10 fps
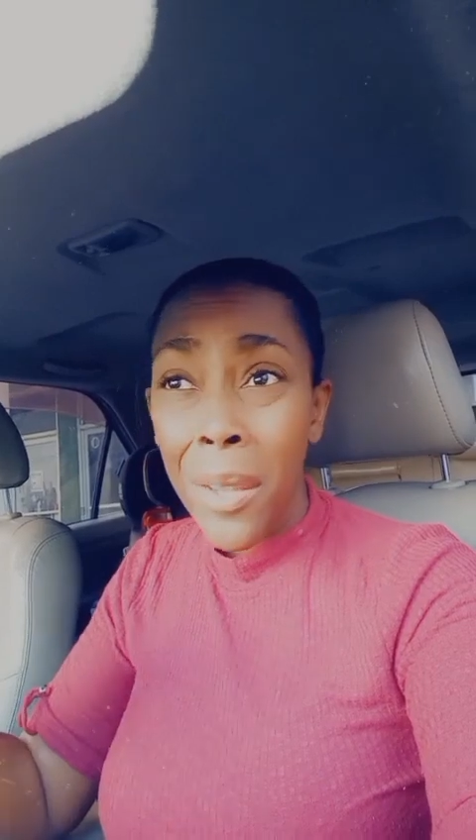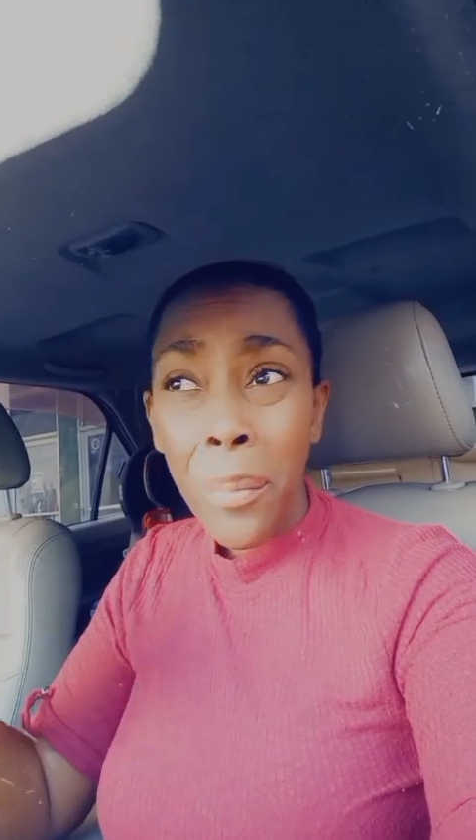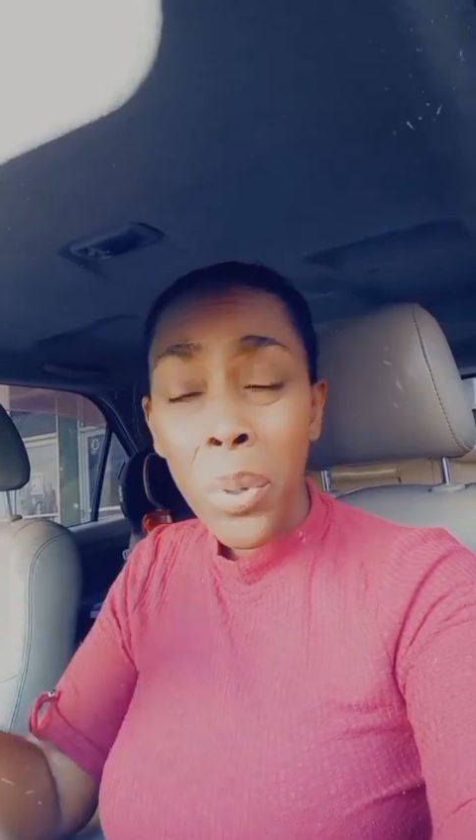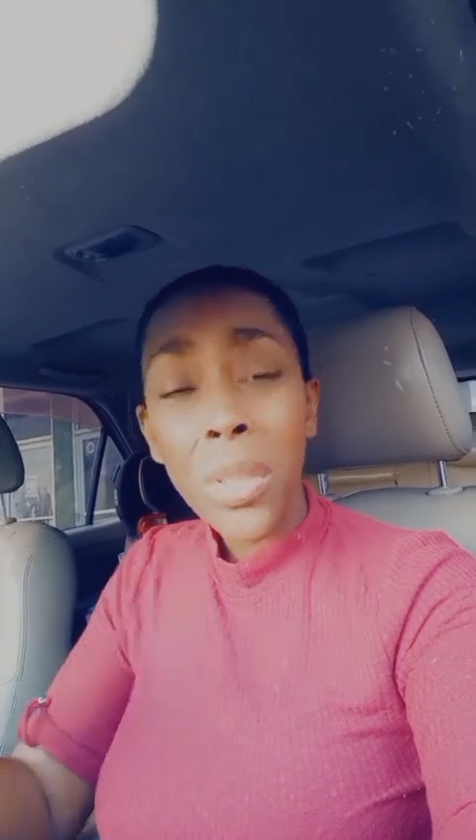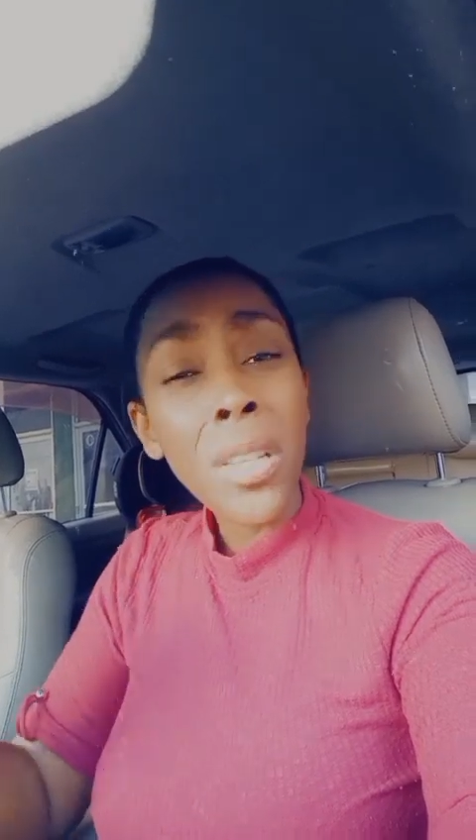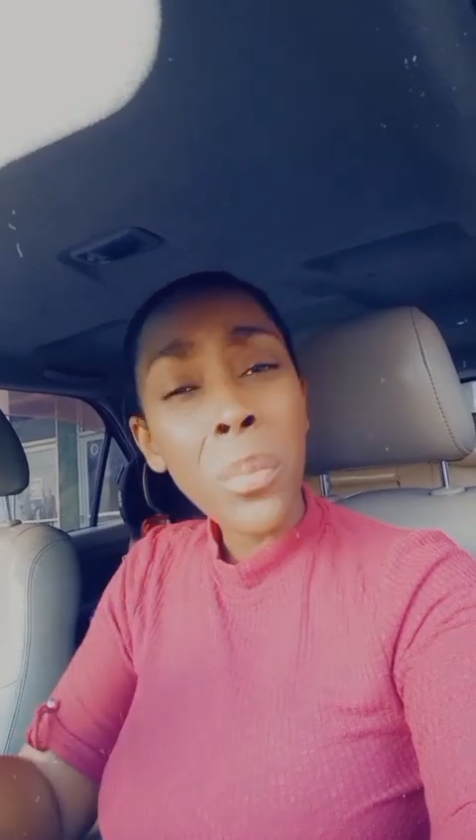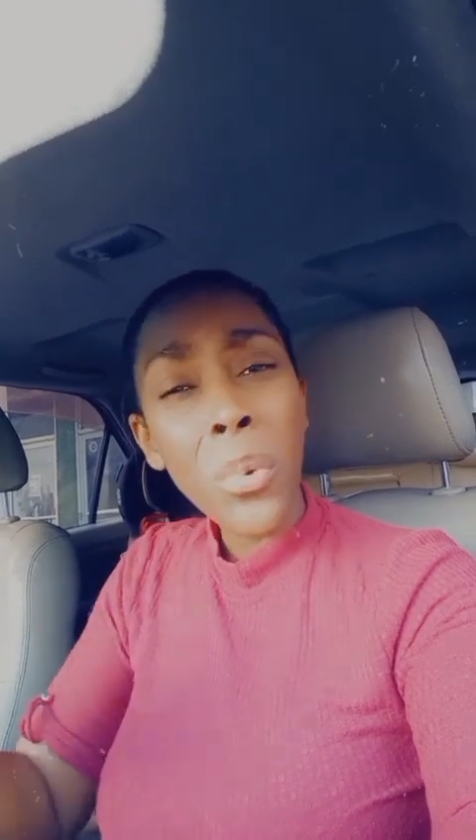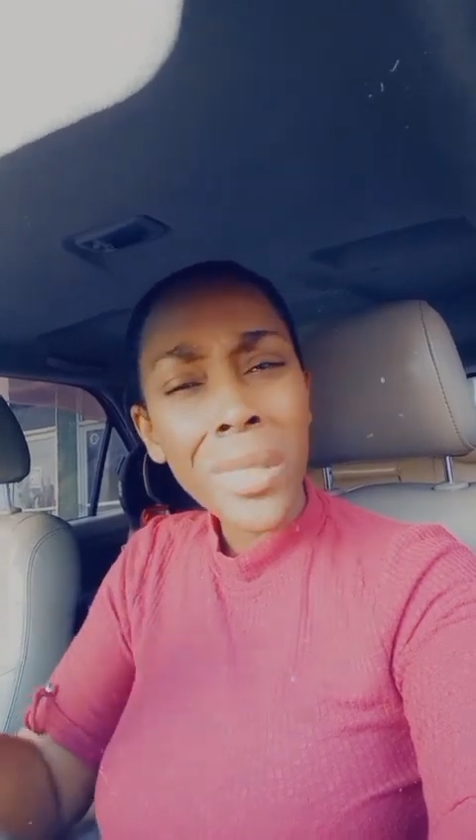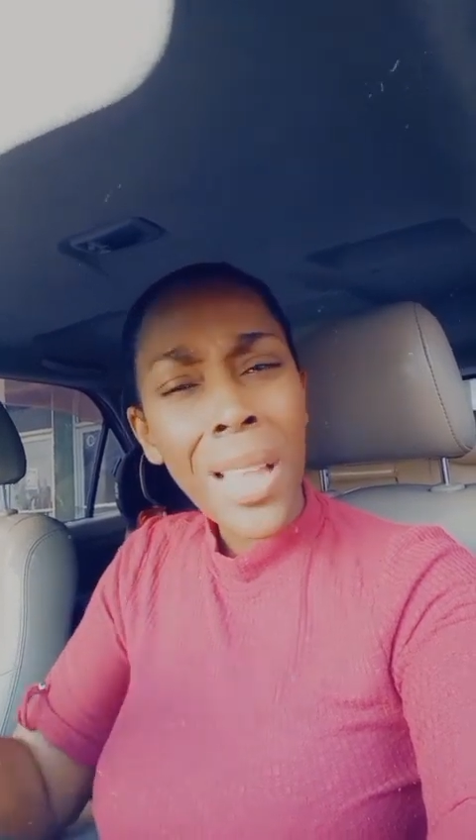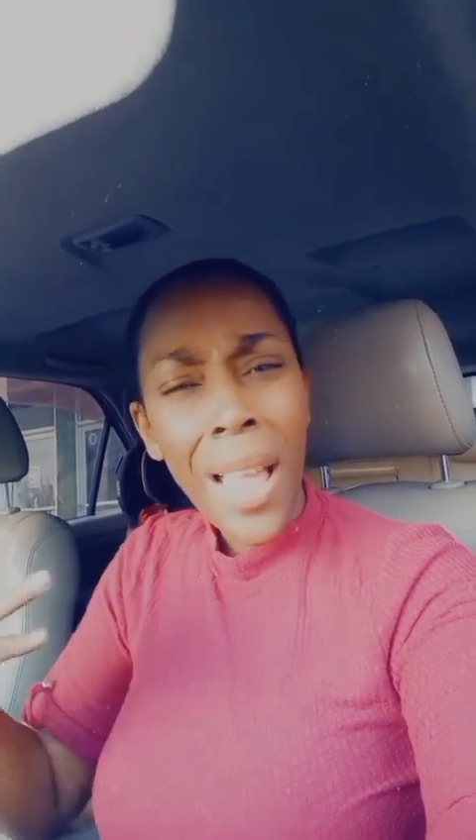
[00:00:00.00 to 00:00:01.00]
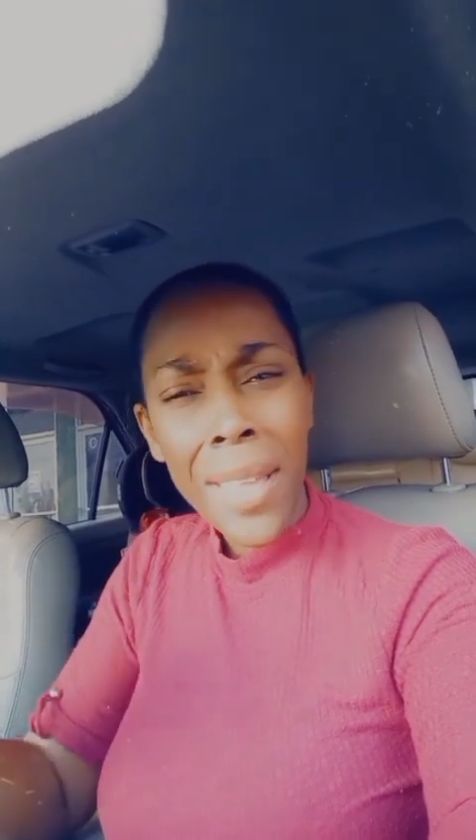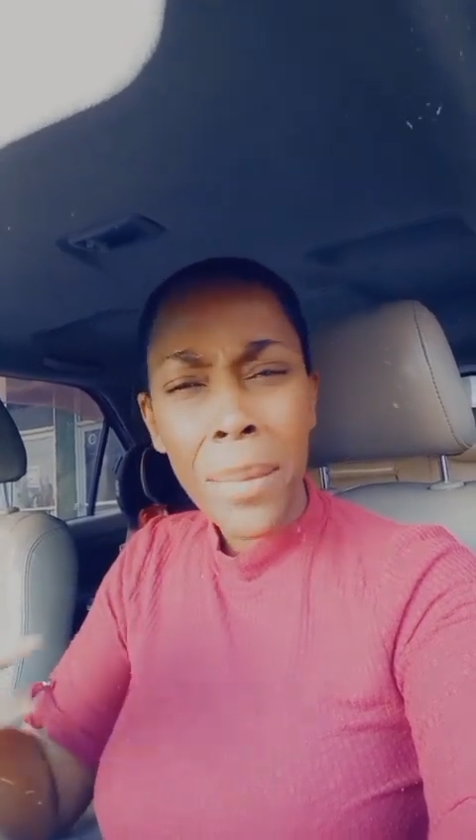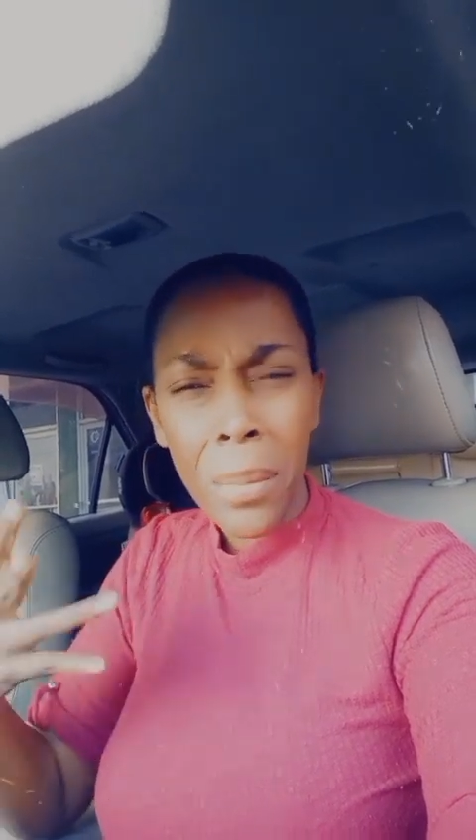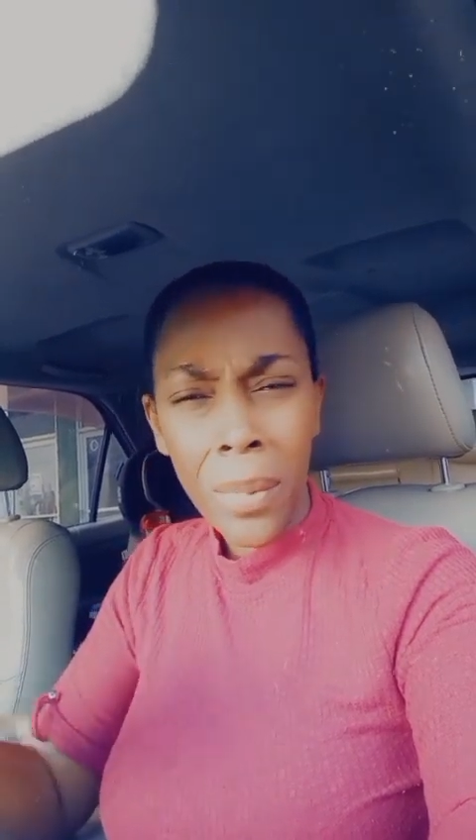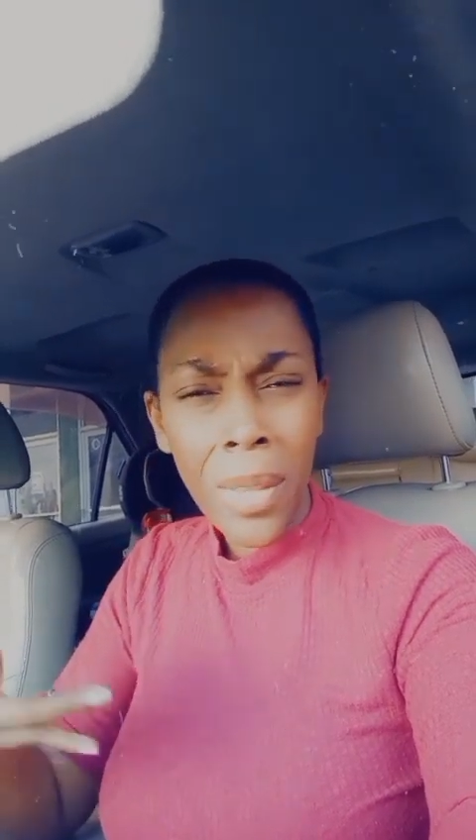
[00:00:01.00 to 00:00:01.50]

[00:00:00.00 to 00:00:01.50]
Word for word: putting more time